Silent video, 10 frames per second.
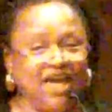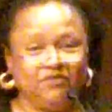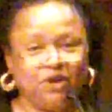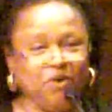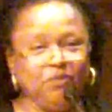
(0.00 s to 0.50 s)
I
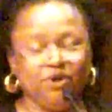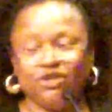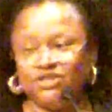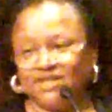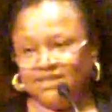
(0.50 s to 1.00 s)
have
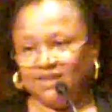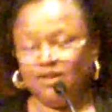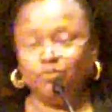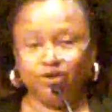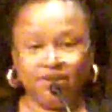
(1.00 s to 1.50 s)
coworkers that
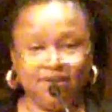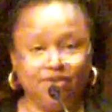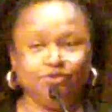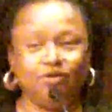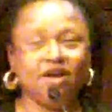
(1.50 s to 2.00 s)
deliberately
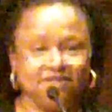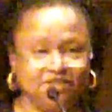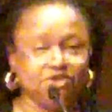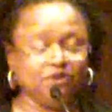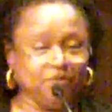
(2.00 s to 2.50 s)
cross
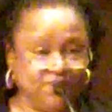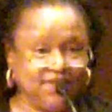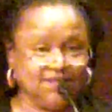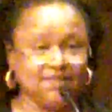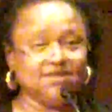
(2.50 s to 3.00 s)
the street when
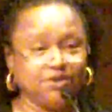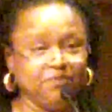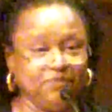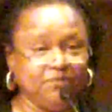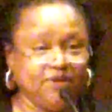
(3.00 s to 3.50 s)
they see
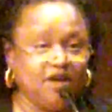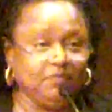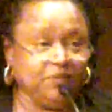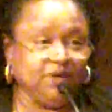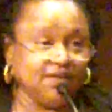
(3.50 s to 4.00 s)
certain people
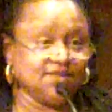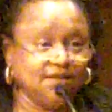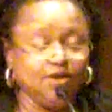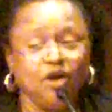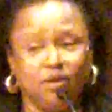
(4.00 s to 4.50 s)
coming because
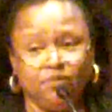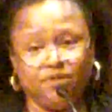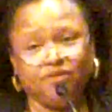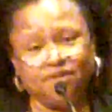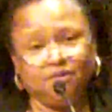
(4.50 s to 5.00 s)
they know
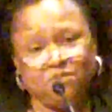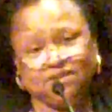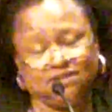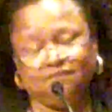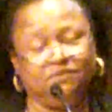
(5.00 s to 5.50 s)
they're in the
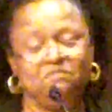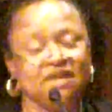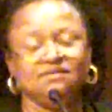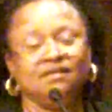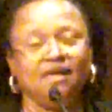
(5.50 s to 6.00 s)
midst of a
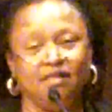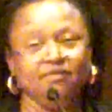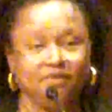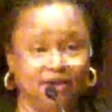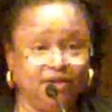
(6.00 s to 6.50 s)
mental
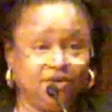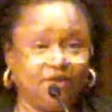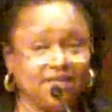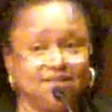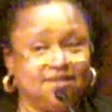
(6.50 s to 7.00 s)
health
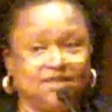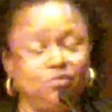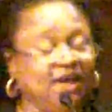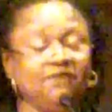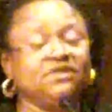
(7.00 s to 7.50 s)
crisis,
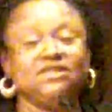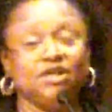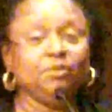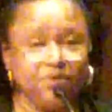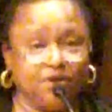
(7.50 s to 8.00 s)
and we have to
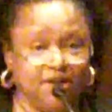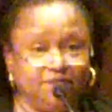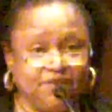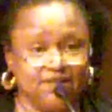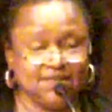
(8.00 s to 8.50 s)
deal with all
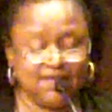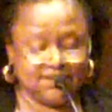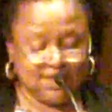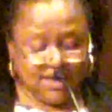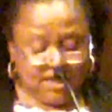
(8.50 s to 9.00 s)
of these
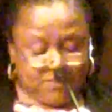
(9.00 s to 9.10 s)
things.